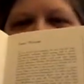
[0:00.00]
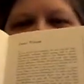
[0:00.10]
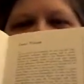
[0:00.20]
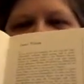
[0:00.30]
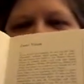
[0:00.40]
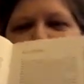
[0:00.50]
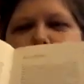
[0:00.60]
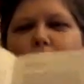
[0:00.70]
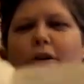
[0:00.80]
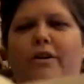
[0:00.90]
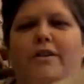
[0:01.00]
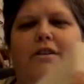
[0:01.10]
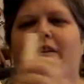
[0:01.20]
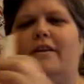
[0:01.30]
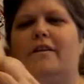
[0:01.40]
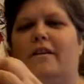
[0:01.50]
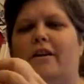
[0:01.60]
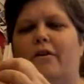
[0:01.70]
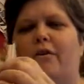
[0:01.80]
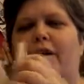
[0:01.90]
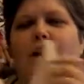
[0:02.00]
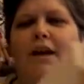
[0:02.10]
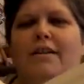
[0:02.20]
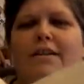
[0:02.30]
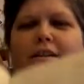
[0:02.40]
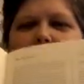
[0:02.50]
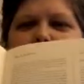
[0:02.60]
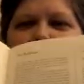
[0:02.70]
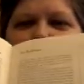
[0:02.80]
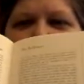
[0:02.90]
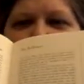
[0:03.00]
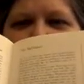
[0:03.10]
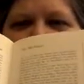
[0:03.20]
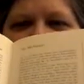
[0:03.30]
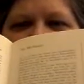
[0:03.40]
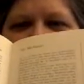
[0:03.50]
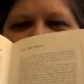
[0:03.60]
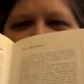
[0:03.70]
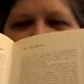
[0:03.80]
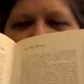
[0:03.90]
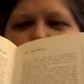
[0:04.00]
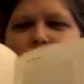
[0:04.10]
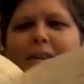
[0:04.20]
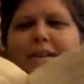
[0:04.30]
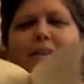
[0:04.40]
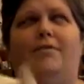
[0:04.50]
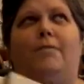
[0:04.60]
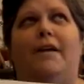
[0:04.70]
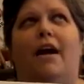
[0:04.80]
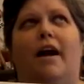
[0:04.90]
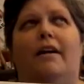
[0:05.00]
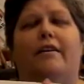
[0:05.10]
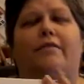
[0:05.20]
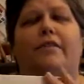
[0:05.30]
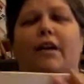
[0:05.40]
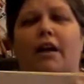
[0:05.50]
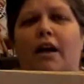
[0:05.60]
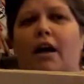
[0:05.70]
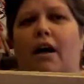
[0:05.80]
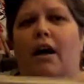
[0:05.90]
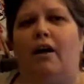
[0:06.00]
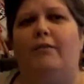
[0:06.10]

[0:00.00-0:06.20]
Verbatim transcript: pretty short, you know, it's a little thing you could tell your kid before bedtime, and they seem to be kind of, I